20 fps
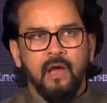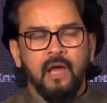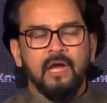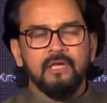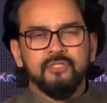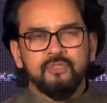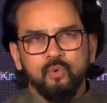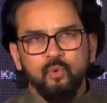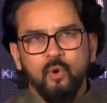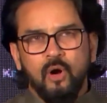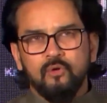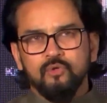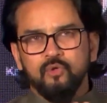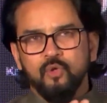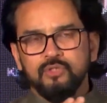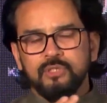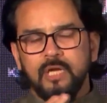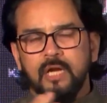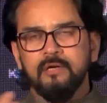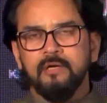And throughout
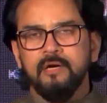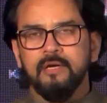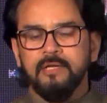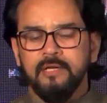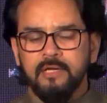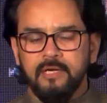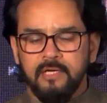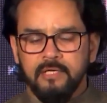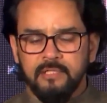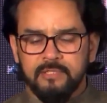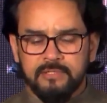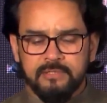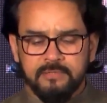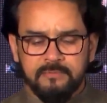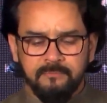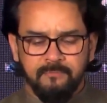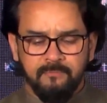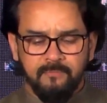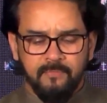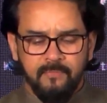those 100 years,
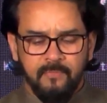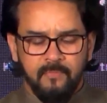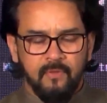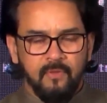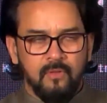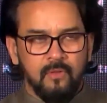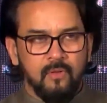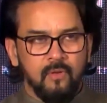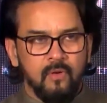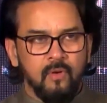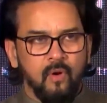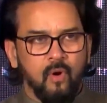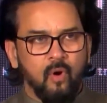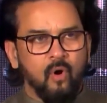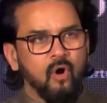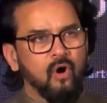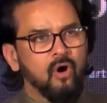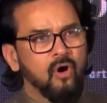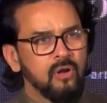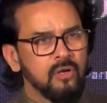
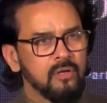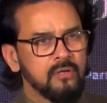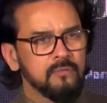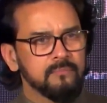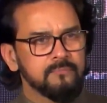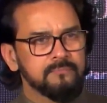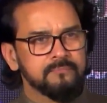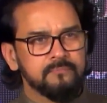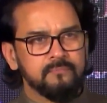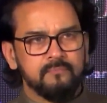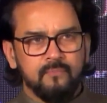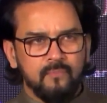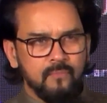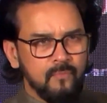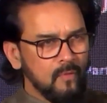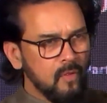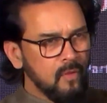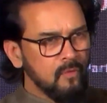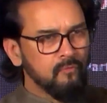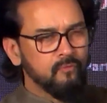all
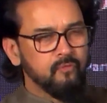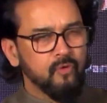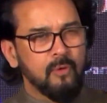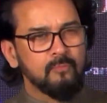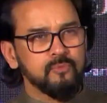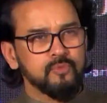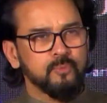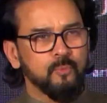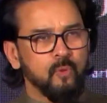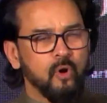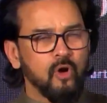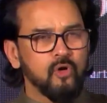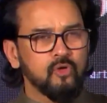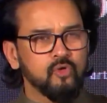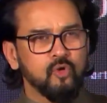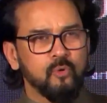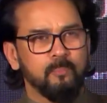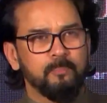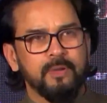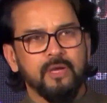from small
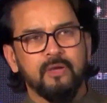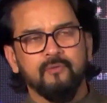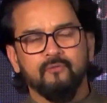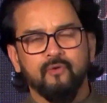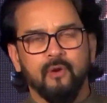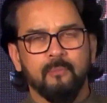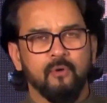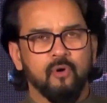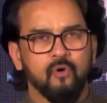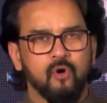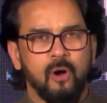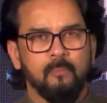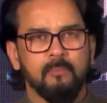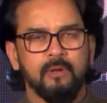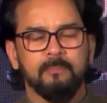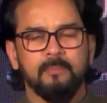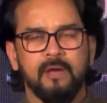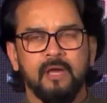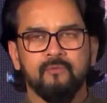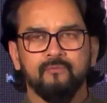to big, from a
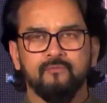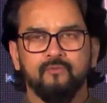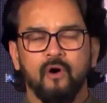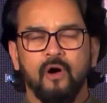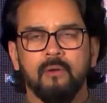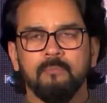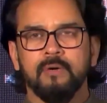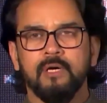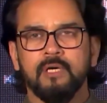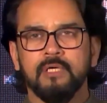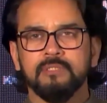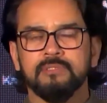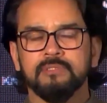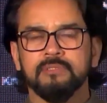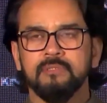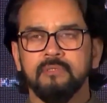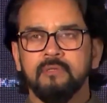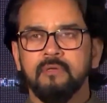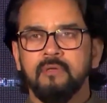common man, farmers,